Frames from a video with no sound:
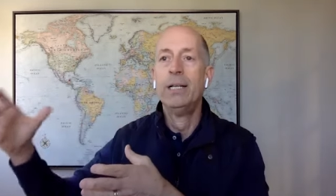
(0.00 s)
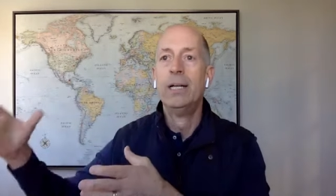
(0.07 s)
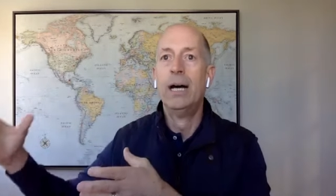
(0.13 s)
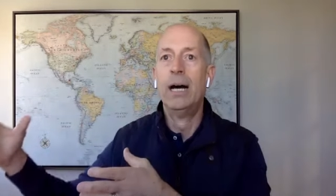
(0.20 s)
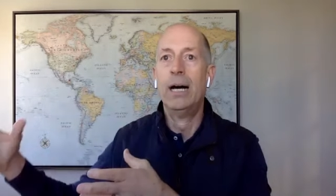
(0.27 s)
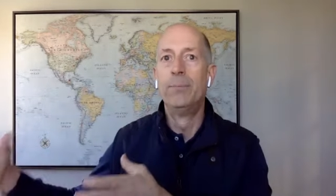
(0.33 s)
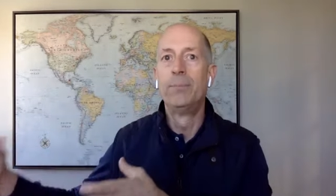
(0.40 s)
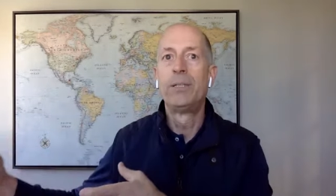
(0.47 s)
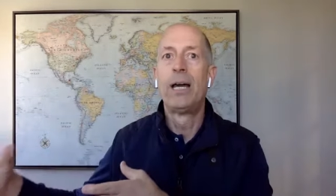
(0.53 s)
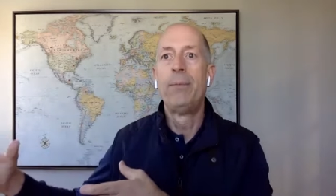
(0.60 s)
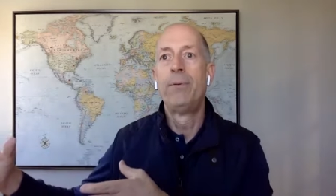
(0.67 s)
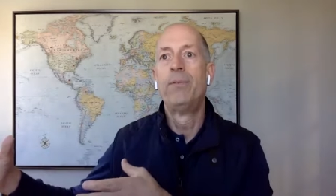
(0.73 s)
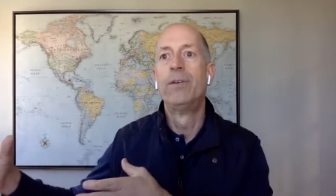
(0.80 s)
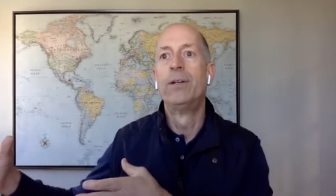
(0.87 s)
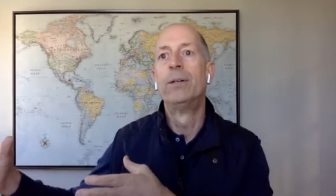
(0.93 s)
um,
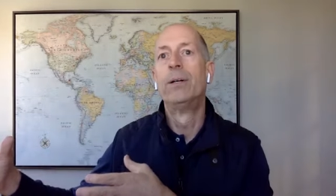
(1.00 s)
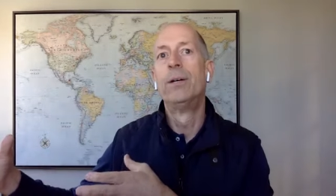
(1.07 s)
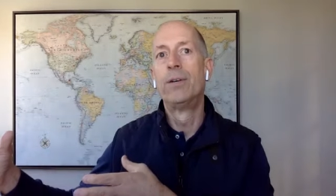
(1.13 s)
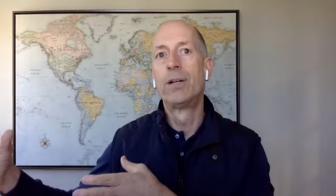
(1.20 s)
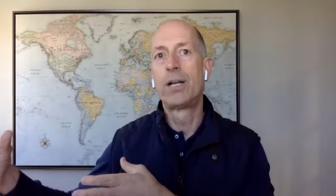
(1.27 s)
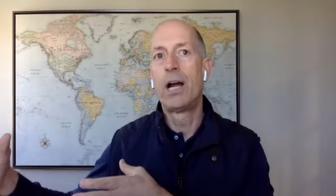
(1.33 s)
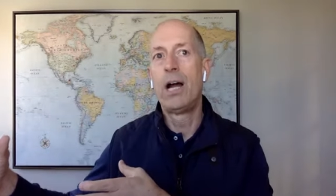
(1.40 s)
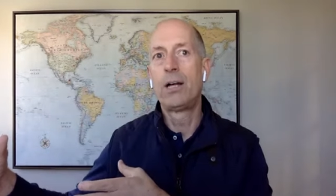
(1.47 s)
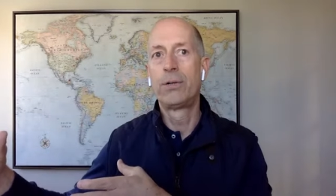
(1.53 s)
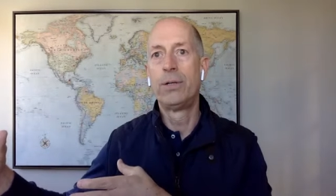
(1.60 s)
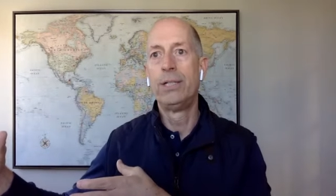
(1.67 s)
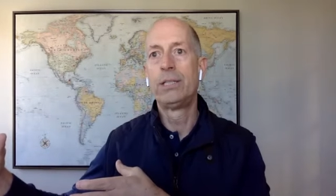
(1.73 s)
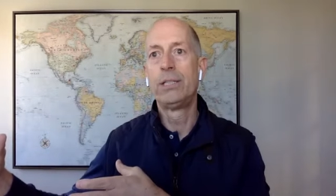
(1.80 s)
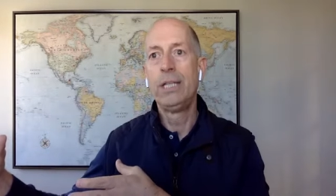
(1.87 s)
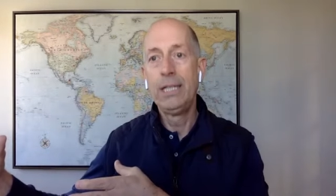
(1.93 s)
type of a, of a
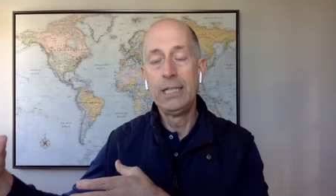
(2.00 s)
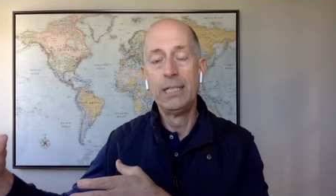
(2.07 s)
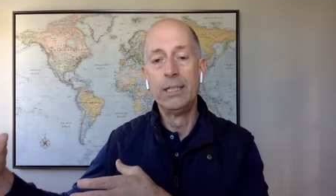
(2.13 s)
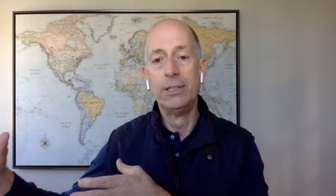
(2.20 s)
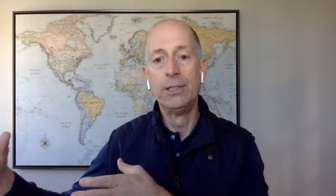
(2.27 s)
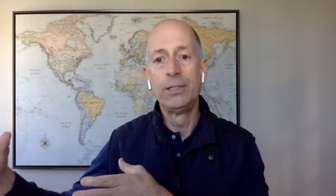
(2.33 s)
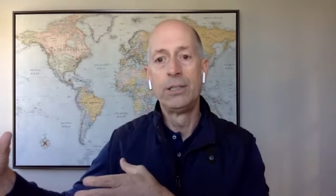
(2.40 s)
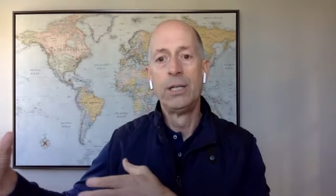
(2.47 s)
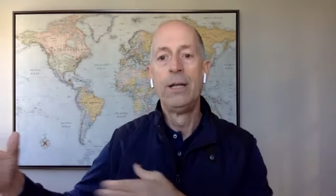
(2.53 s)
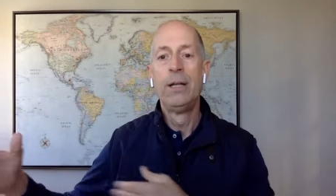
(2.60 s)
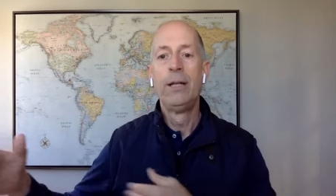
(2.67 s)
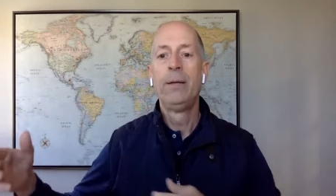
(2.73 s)
Congress is